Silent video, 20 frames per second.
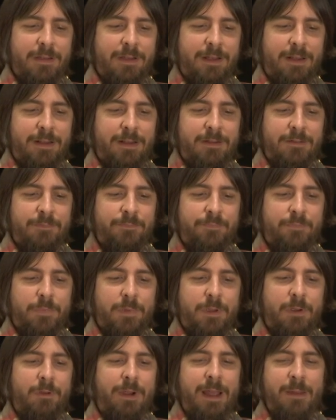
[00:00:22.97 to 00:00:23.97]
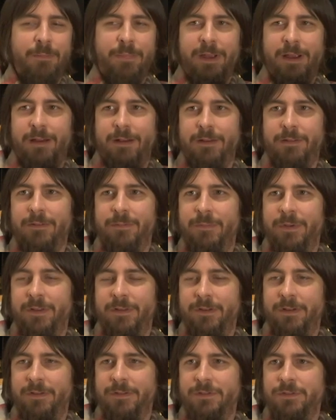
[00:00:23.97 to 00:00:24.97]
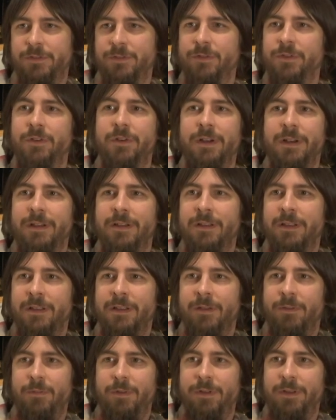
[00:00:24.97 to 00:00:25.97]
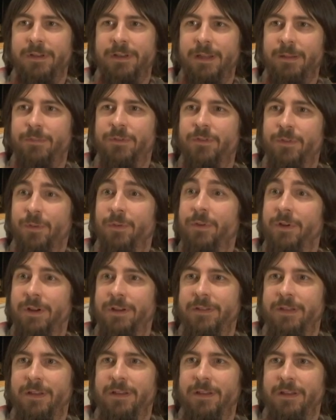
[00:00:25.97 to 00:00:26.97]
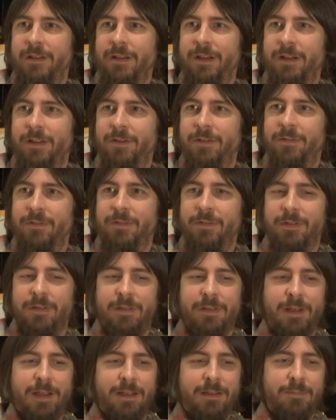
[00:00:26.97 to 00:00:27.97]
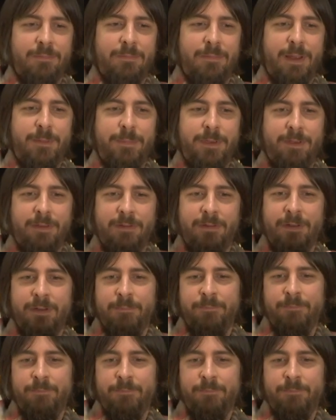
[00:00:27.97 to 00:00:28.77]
you know, grandparents, mothers, children, really deep stories that, you know, that maybe you